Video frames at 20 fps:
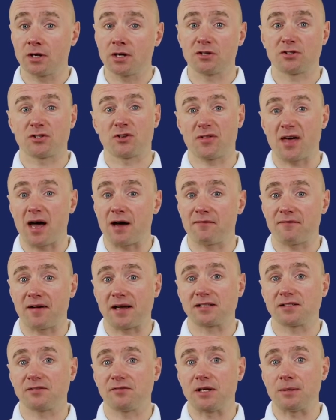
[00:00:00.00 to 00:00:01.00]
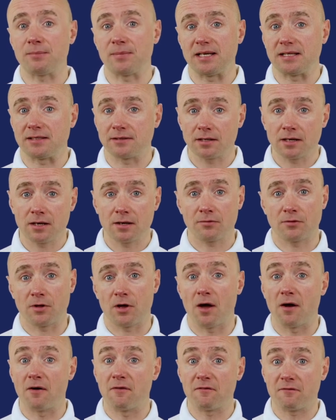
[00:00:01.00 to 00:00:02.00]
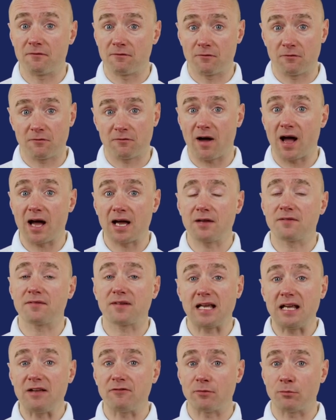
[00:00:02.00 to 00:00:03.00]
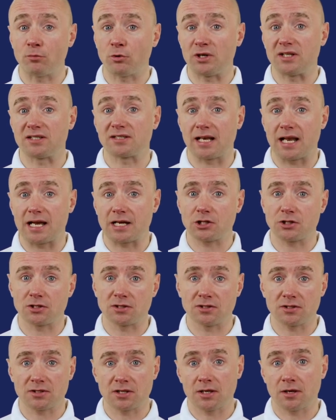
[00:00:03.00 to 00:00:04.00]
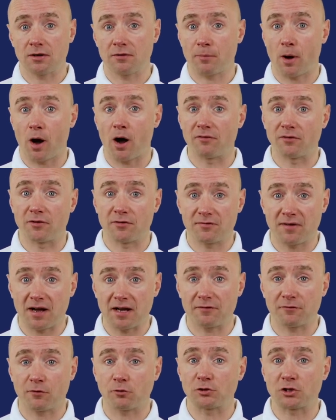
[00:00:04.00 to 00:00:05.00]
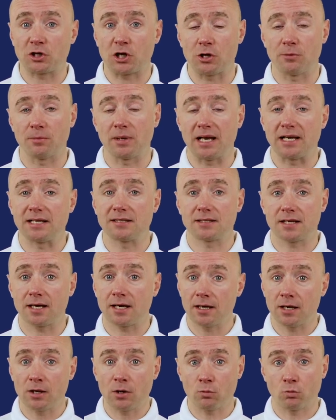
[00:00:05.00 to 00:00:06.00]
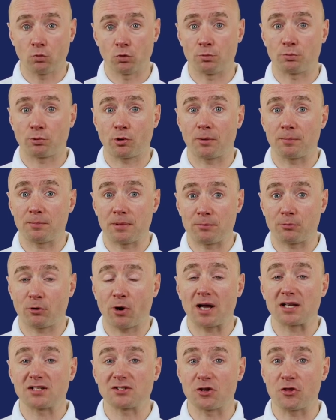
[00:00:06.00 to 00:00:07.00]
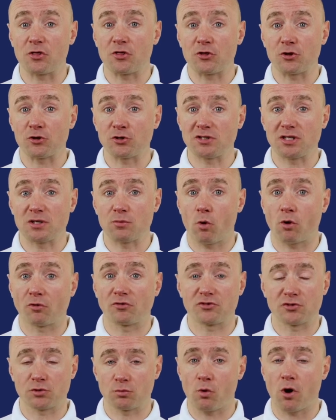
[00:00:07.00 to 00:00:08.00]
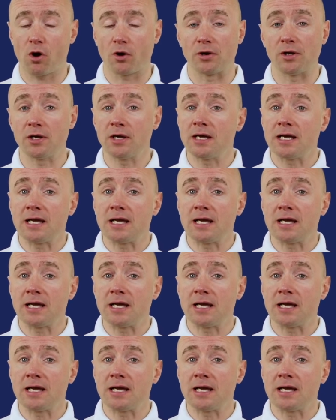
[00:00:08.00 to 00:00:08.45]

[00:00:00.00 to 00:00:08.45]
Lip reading: So that effectively means that 5 even money selections, part of a 5-fold accumulator, would probably be priced at 31 to 1.